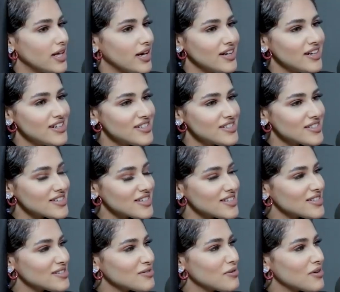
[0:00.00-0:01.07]
layers.
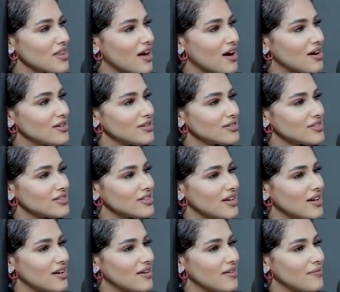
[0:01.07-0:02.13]
It's without
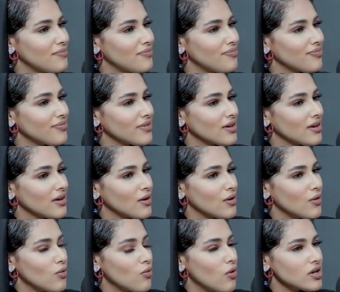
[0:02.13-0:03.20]

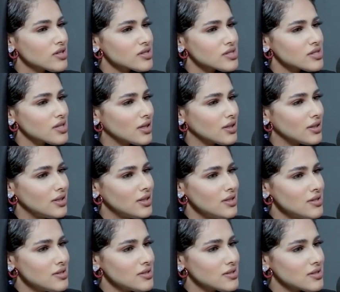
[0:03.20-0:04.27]
wants and
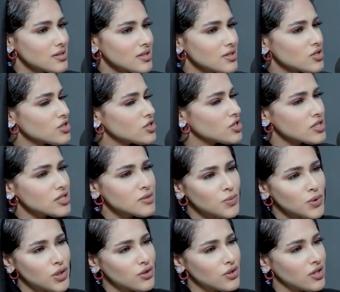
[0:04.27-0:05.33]
needs. It's just
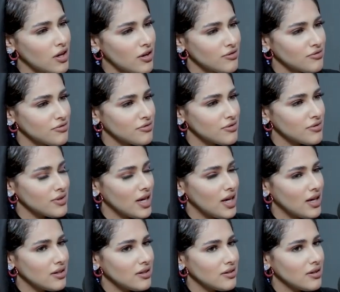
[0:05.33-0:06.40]
pure love.
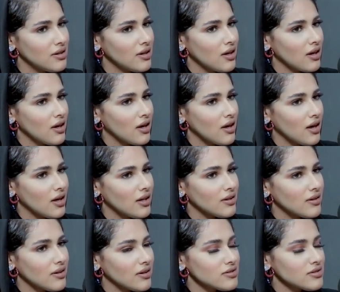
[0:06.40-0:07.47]
And
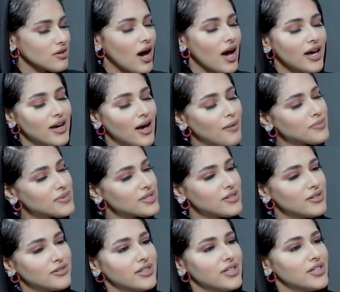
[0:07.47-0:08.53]
so I
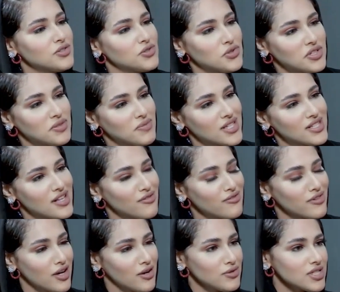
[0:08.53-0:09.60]
absolutely enjoyed myself
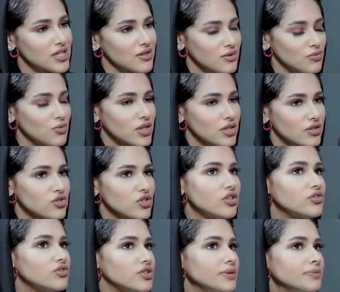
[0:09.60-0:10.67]
when I was with the
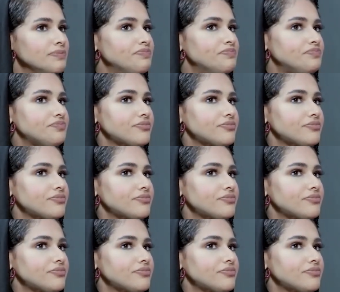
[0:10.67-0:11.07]
children.